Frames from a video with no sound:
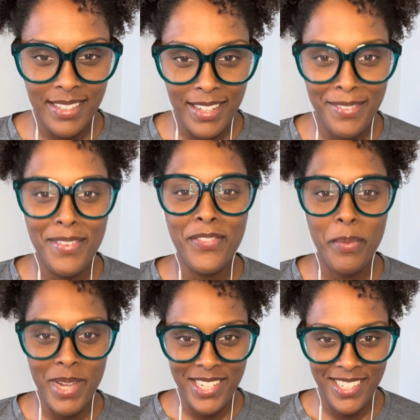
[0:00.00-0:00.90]
of
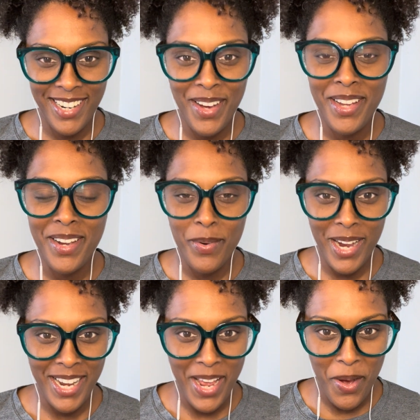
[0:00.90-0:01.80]
information out here
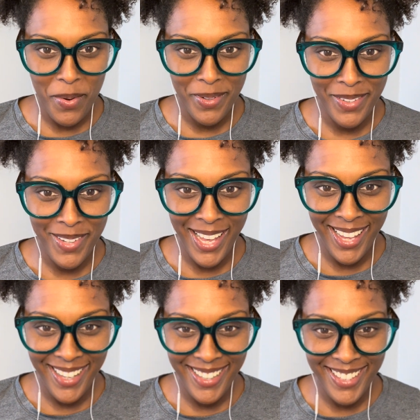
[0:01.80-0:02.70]
right now, okay?
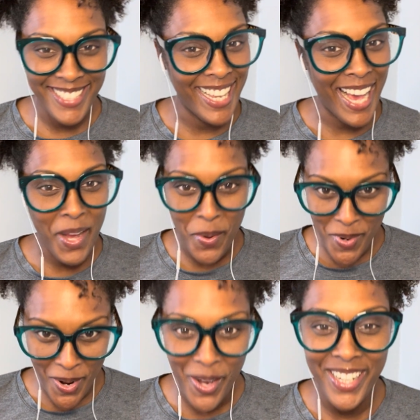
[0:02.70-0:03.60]
There's a lot going on.